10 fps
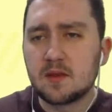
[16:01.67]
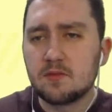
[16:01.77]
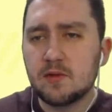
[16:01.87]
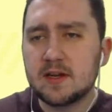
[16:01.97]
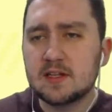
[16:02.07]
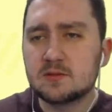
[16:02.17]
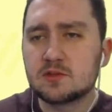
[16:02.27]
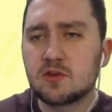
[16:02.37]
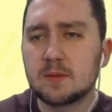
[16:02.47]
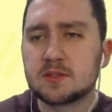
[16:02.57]
Red list
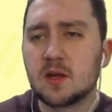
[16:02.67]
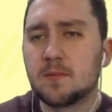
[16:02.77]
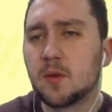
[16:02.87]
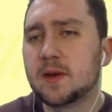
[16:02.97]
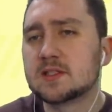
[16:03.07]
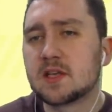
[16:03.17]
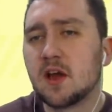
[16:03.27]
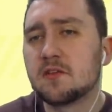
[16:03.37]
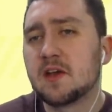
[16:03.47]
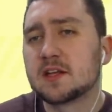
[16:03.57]
was scrapped a couple of weeks
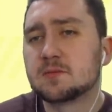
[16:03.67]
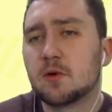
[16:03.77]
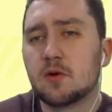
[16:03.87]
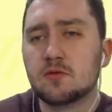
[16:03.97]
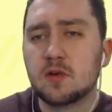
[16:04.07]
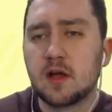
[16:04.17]
ago. Thanks, Paul.